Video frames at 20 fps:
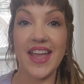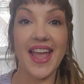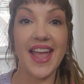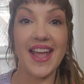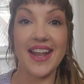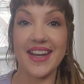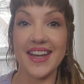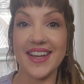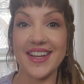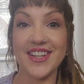
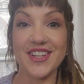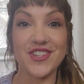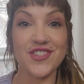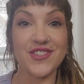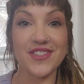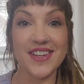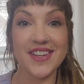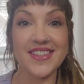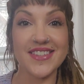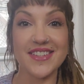any
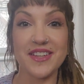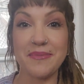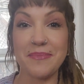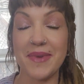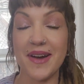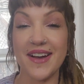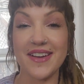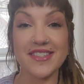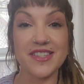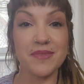interest in
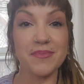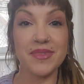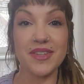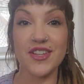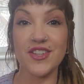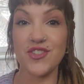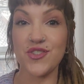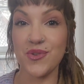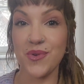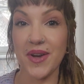
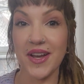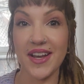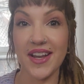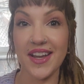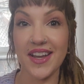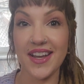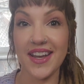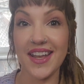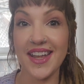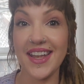possibly
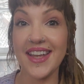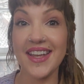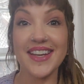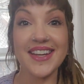joining